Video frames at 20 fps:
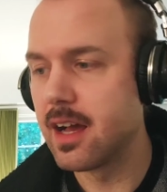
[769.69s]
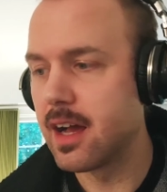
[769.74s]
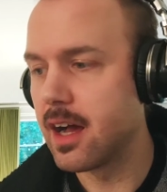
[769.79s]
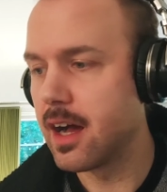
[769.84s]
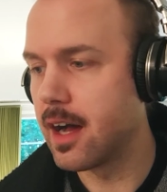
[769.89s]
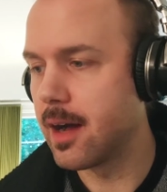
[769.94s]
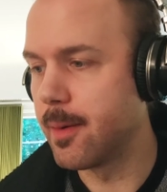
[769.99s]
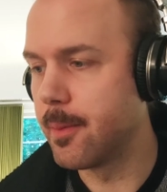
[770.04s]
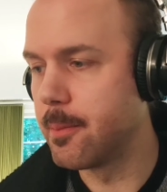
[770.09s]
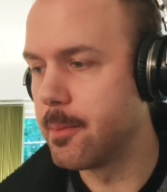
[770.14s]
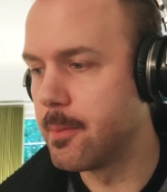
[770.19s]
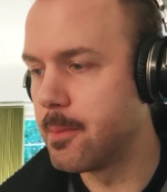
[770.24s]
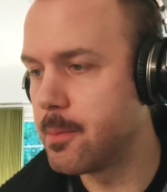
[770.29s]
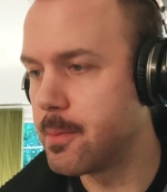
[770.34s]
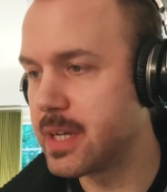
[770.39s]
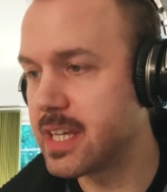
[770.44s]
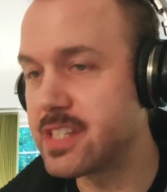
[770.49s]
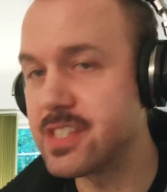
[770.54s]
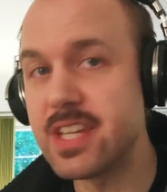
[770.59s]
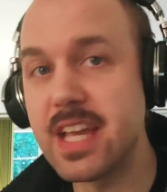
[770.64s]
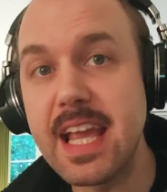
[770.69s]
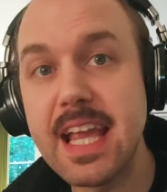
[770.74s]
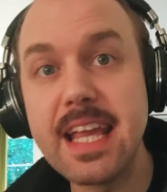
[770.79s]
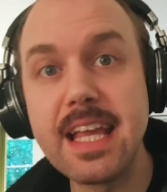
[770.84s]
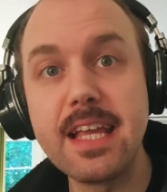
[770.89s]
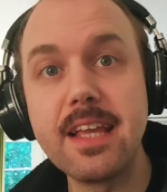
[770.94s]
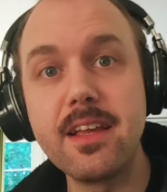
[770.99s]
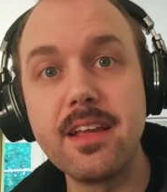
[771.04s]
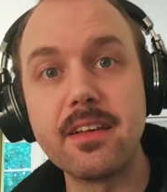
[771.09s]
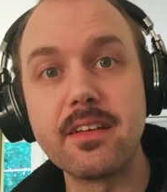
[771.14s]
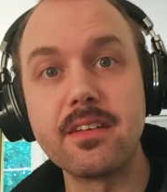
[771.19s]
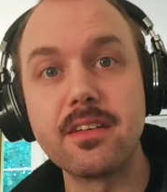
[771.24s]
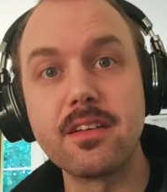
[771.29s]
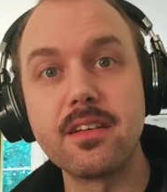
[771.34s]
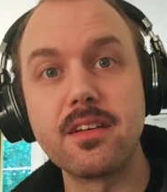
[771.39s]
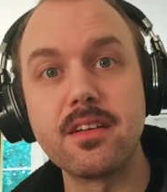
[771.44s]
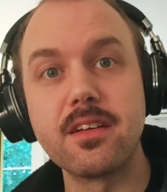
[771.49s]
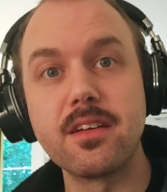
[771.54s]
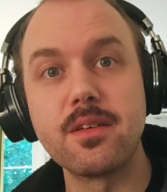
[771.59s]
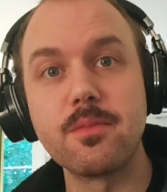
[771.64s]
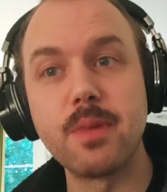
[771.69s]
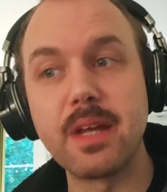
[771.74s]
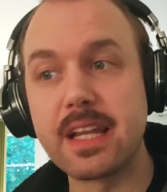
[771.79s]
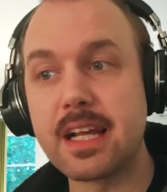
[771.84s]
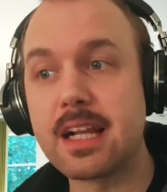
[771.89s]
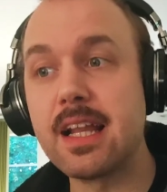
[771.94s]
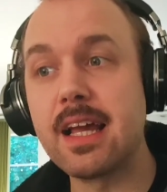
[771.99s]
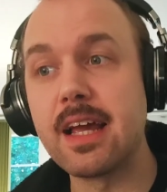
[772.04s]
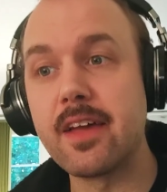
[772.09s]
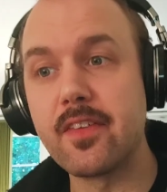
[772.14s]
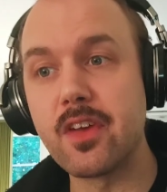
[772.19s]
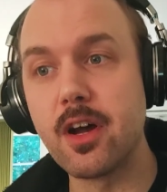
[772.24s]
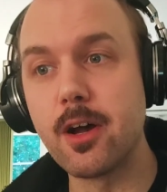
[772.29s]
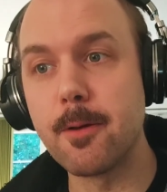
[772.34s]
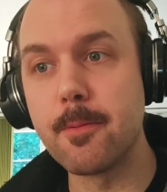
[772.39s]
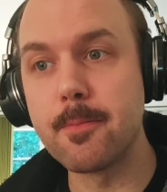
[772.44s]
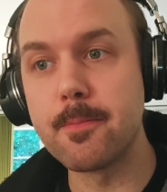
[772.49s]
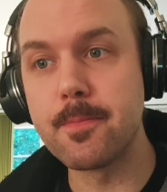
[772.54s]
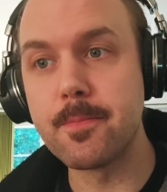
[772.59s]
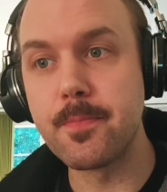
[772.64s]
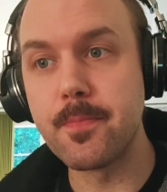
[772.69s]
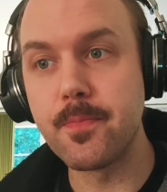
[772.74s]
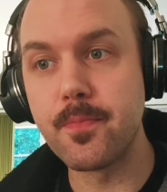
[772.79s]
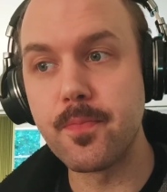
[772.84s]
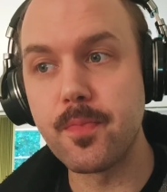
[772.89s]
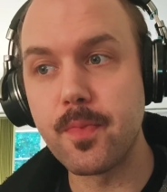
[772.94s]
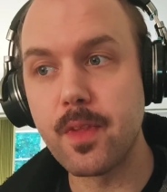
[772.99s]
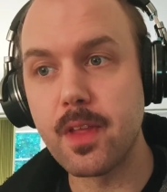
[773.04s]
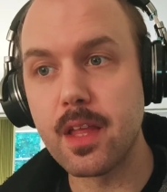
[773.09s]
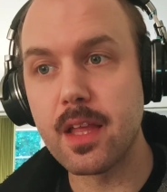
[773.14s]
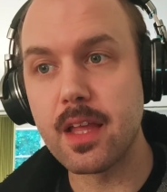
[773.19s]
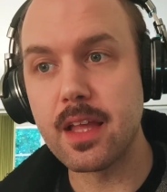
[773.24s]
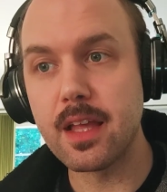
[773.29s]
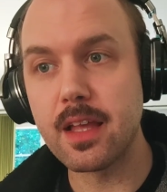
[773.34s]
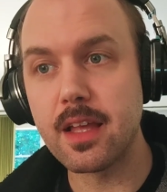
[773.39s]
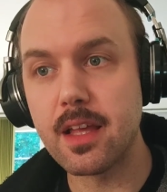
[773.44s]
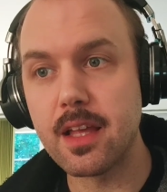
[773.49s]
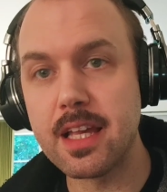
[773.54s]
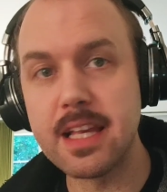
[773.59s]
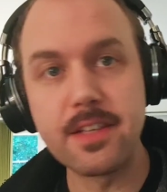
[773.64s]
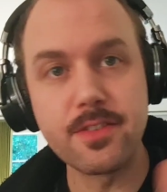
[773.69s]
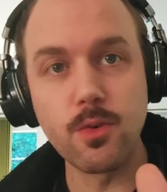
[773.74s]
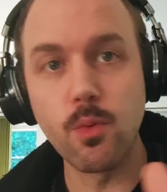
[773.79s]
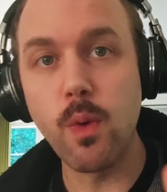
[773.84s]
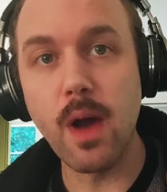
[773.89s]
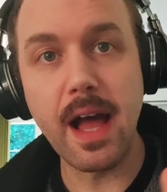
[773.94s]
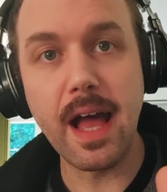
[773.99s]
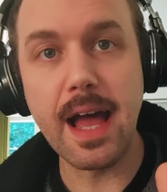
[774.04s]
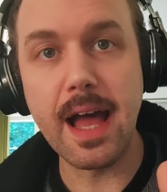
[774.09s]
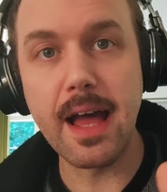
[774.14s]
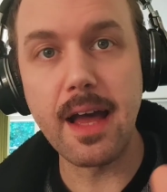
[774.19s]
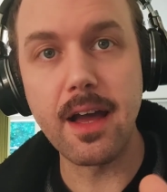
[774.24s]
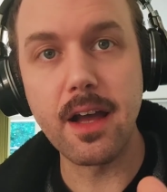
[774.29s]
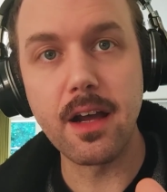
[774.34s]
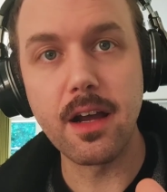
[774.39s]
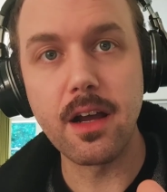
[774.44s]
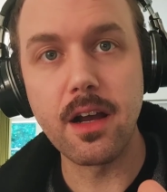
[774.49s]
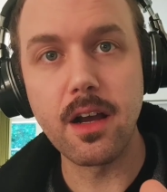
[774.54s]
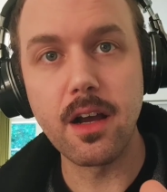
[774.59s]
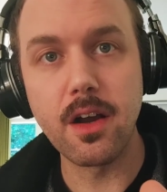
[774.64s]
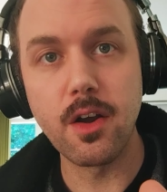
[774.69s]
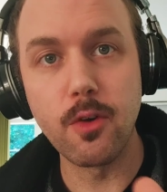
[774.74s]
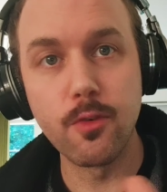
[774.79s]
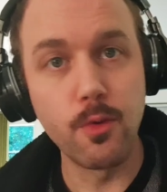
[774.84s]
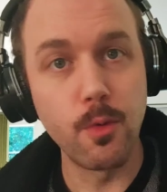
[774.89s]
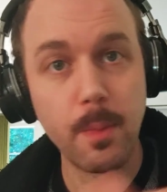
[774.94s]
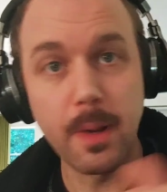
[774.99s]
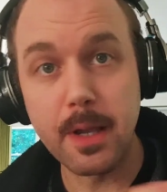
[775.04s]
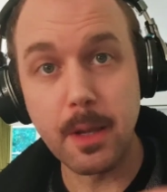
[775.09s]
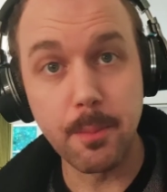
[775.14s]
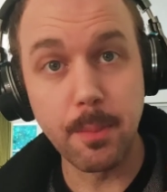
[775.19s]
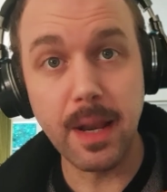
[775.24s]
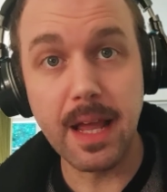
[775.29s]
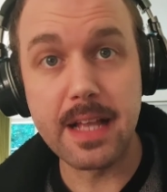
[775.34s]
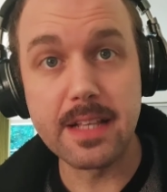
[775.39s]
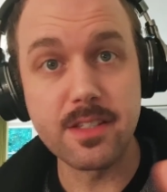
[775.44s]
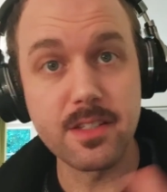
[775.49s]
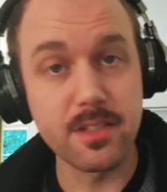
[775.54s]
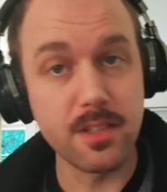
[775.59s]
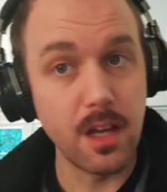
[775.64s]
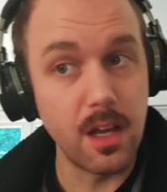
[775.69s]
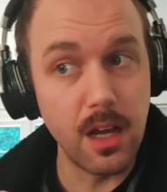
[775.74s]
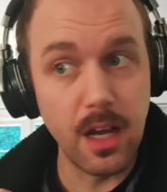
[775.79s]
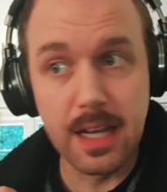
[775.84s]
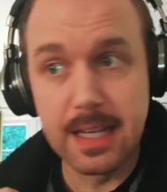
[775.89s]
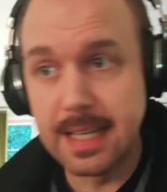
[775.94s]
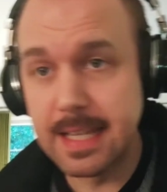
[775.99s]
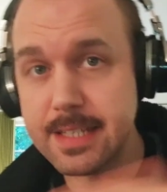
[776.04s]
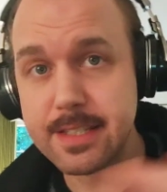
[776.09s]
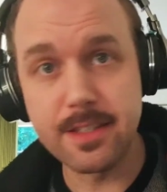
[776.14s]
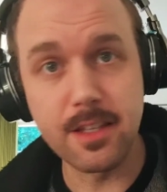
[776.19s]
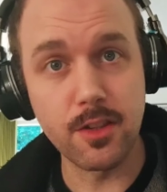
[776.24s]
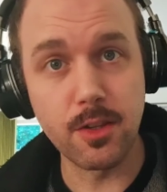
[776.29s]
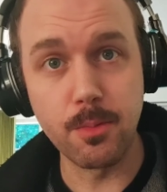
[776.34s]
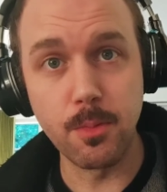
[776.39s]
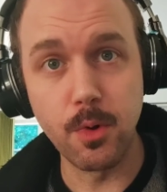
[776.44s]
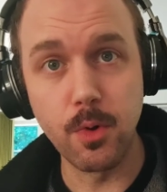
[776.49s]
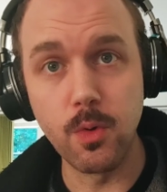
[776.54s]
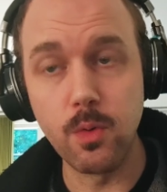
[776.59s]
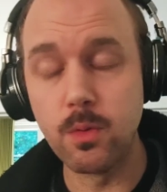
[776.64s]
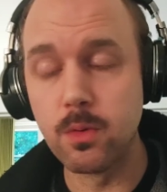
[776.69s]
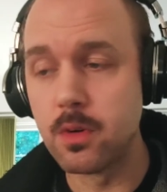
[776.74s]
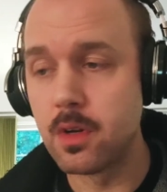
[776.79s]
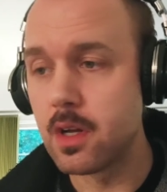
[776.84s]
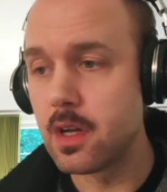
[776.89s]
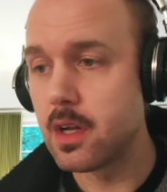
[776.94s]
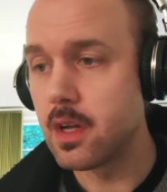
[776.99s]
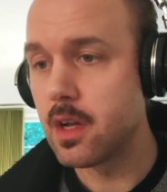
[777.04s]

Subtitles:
Because he made it clear that he's aware of all my complaints, because I listed them all,